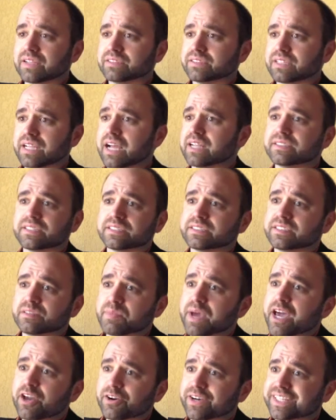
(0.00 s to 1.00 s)
content's the
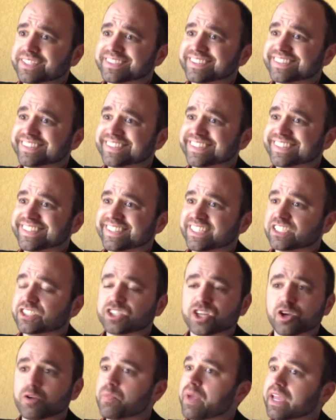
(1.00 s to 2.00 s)
batteries. It's
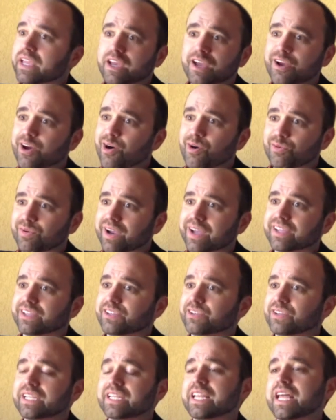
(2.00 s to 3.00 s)
going to make it go, right?
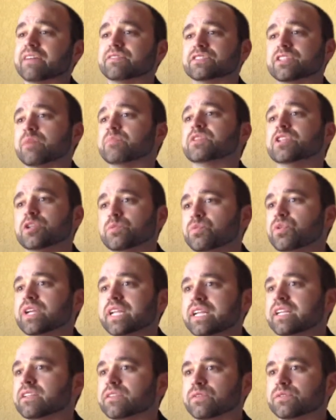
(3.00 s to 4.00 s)
You need to have something to put
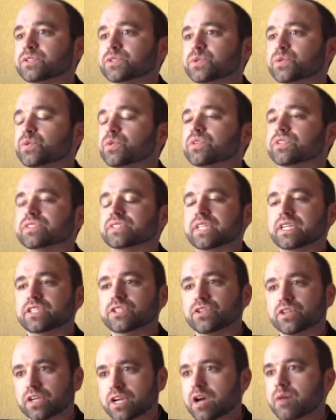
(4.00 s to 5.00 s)
in those tools that
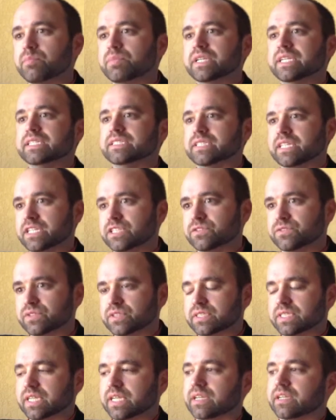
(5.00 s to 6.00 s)
your company is
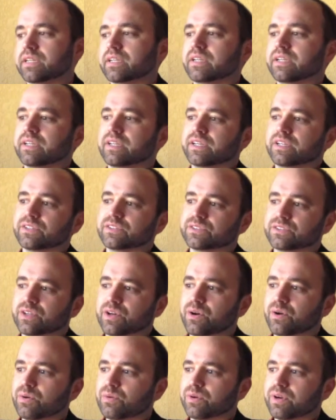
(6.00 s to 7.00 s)
interesting.
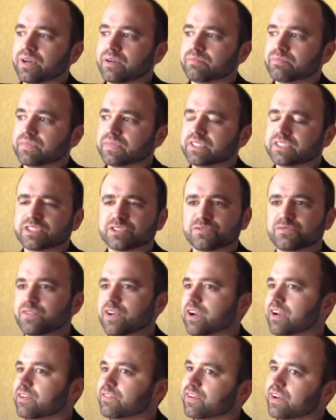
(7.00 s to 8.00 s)
So just
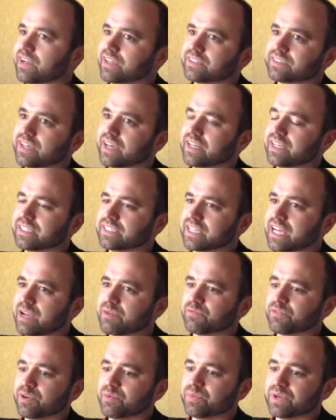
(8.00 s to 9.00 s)
very, very exciting time
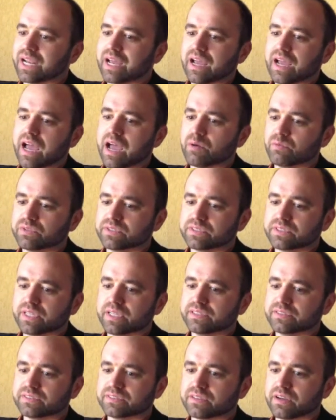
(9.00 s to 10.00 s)
frame, but I would say
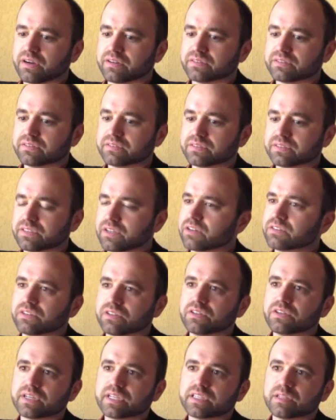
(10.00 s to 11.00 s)
start to
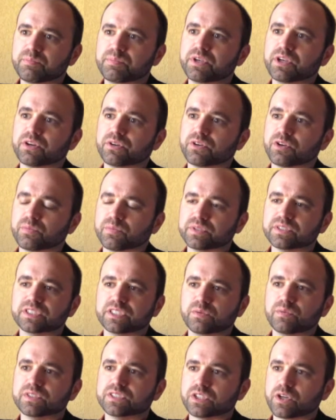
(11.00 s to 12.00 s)
look at the peer group and see
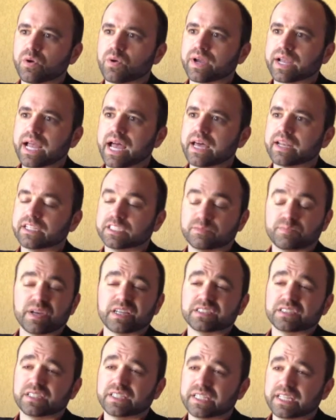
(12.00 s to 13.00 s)
what's going on,
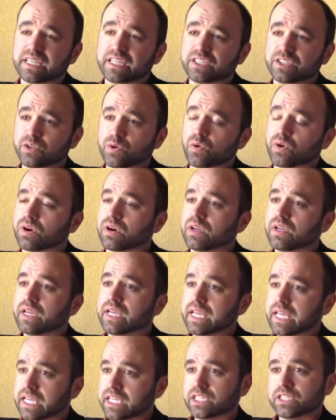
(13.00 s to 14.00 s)
especially in your
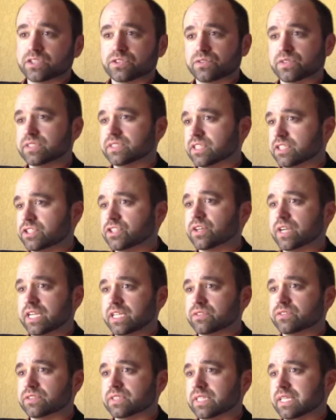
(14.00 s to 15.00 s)
industries that you're
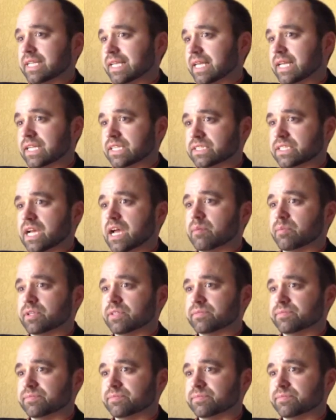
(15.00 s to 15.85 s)
interested in getting a job in.